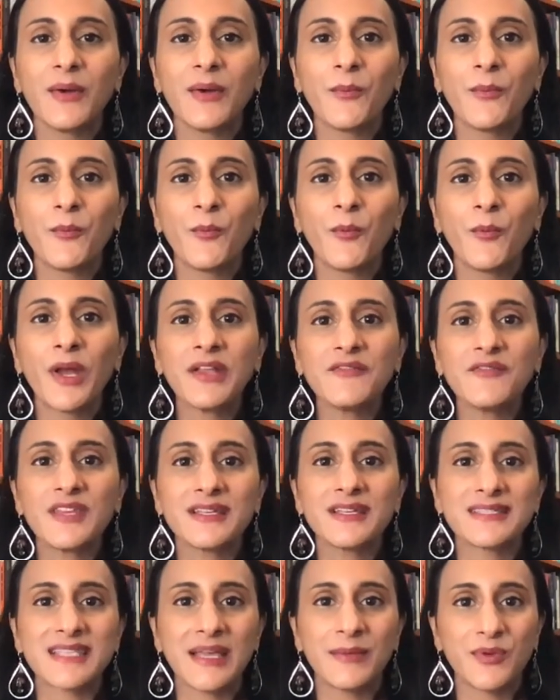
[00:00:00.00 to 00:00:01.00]
one of the
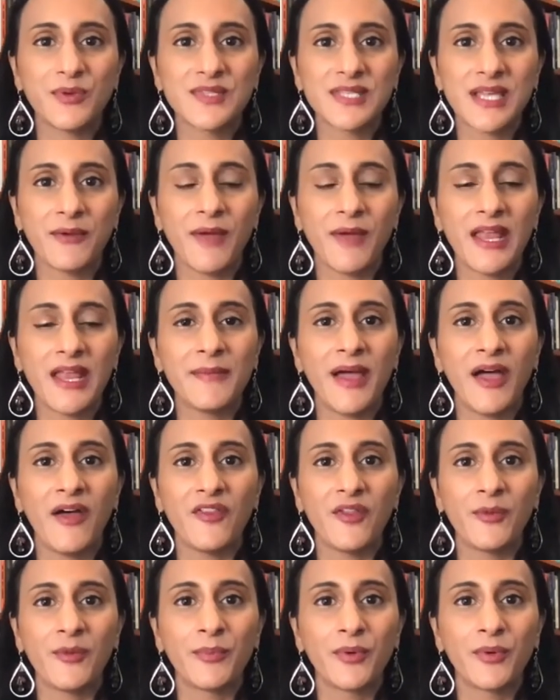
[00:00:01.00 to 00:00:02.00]
examples I write about in
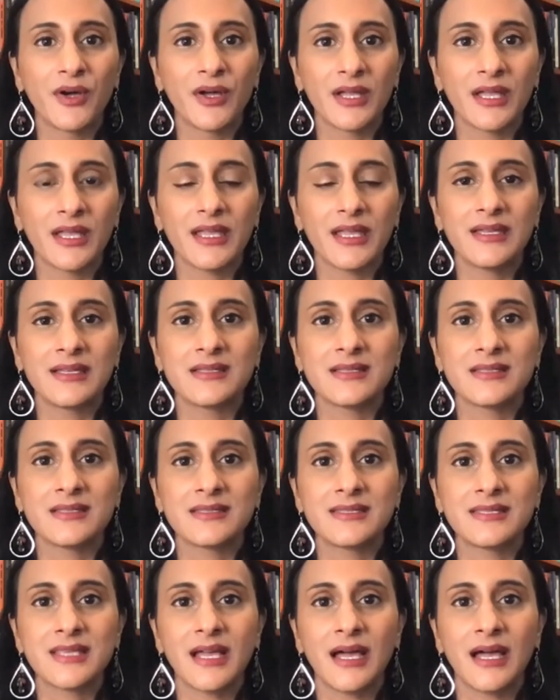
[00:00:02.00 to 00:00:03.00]
the book
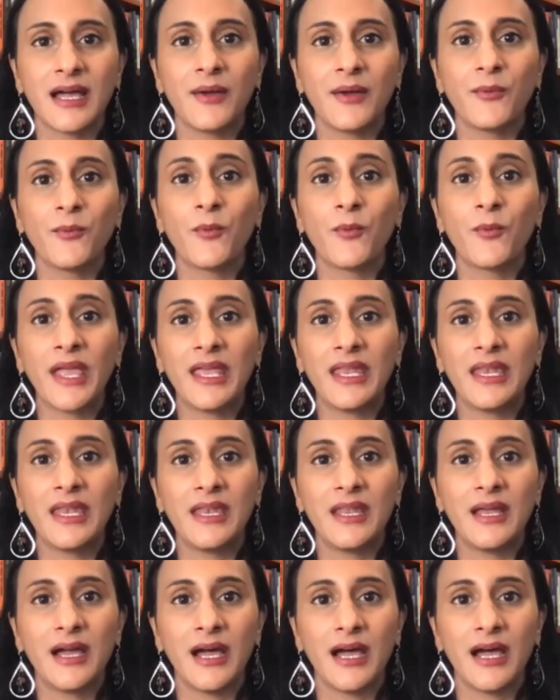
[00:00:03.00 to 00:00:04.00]
is uh,
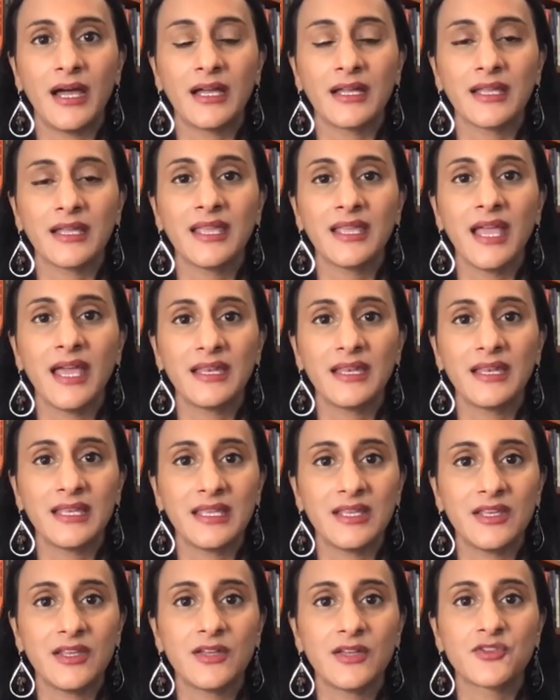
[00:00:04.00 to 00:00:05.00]
when uh,
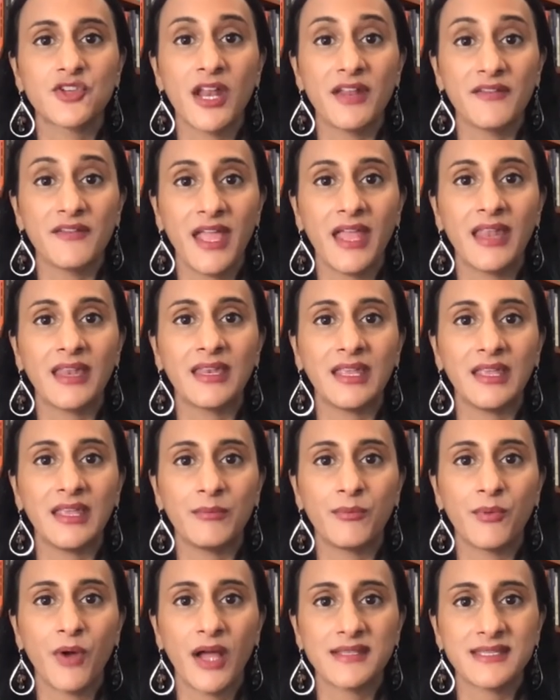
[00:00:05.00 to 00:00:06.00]
Kennedy, John F. Kennedy,
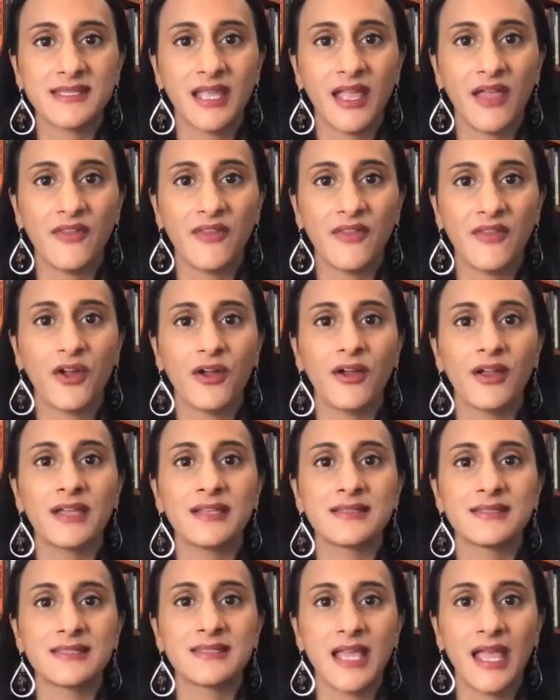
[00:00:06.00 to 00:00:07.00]
brought together
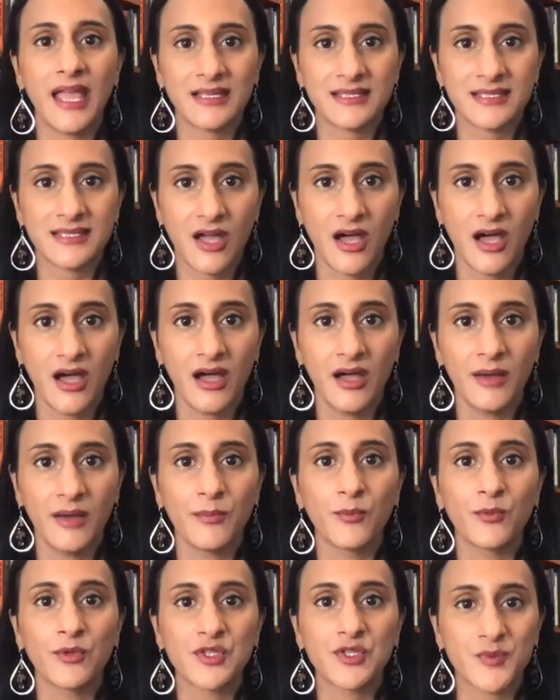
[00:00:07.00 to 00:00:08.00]
his ExComm,
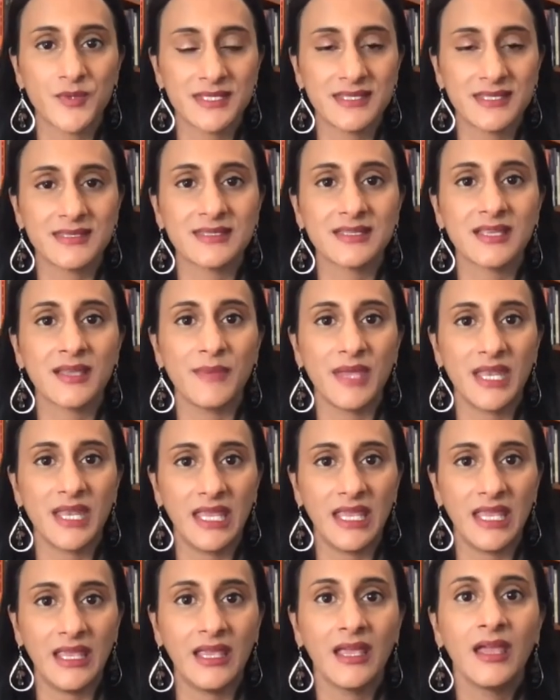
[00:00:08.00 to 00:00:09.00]
which was this
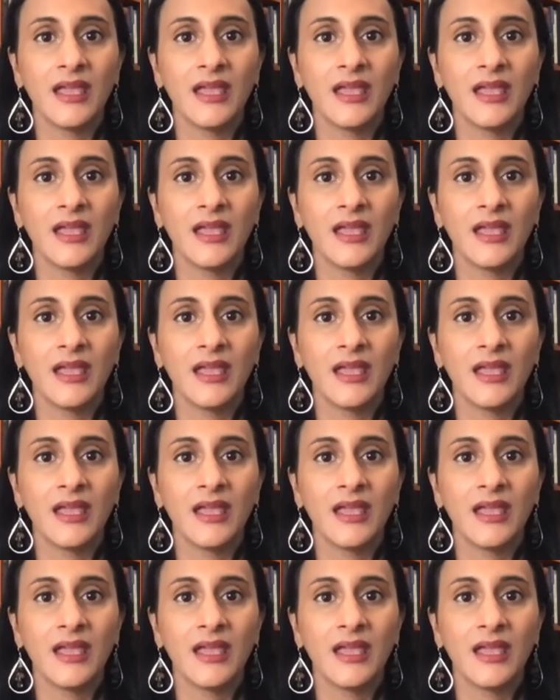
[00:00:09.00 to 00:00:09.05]
committee